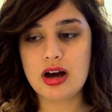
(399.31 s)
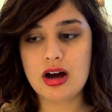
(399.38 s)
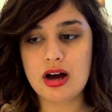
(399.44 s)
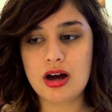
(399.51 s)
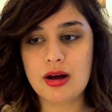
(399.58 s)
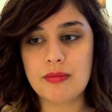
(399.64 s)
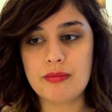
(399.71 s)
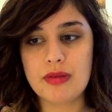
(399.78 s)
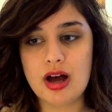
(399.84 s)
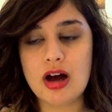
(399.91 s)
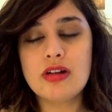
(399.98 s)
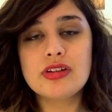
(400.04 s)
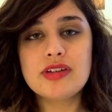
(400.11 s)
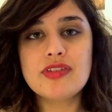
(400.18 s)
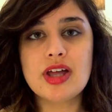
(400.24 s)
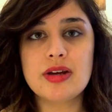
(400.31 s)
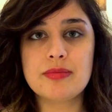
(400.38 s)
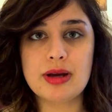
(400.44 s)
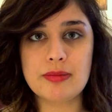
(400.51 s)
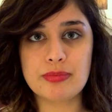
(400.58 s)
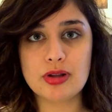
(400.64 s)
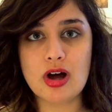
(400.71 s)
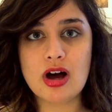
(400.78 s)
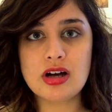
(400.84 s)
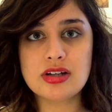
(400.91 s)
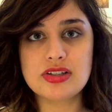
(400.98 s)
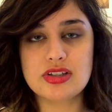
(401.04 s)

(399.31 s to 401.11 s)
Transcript: I'll leave that in my blog,